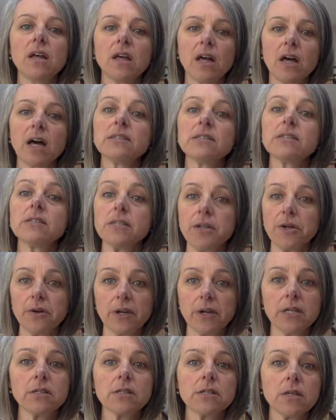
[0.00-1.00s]
a
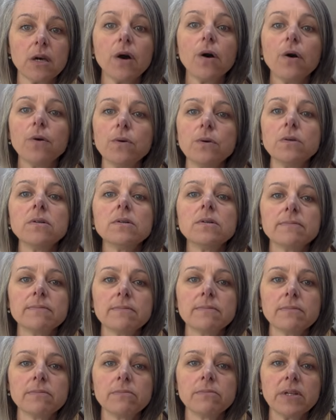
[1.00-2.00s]
serious ode,
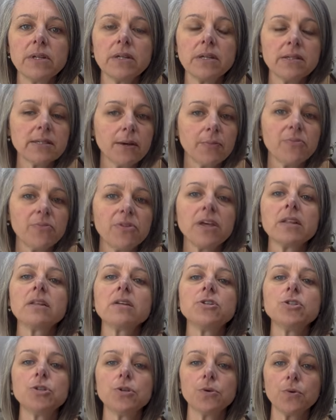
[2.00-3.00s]
something
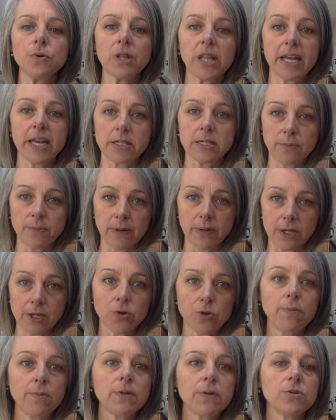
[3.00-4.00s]
that you would like to pay
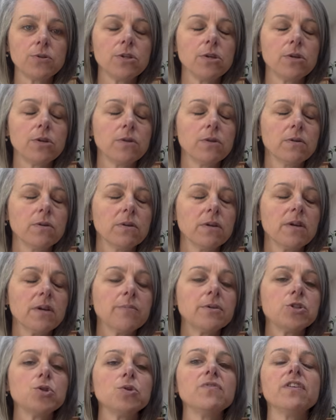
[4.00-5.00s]
tribute to,
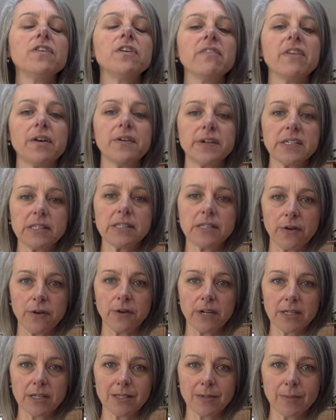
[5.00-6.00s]
but you feel very
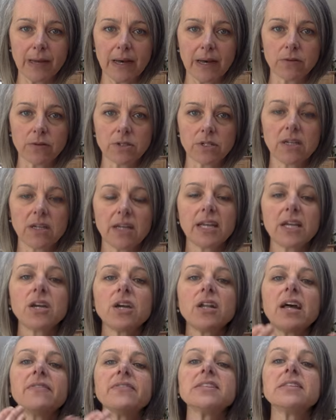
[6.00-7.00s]
serious about. It could
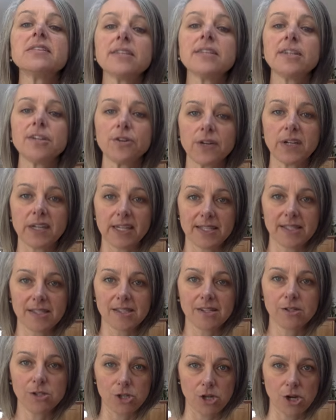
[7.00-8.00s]
have a serious
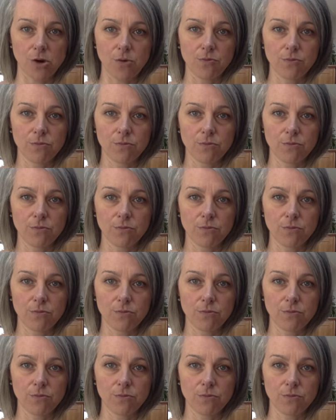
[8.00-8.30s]
tone.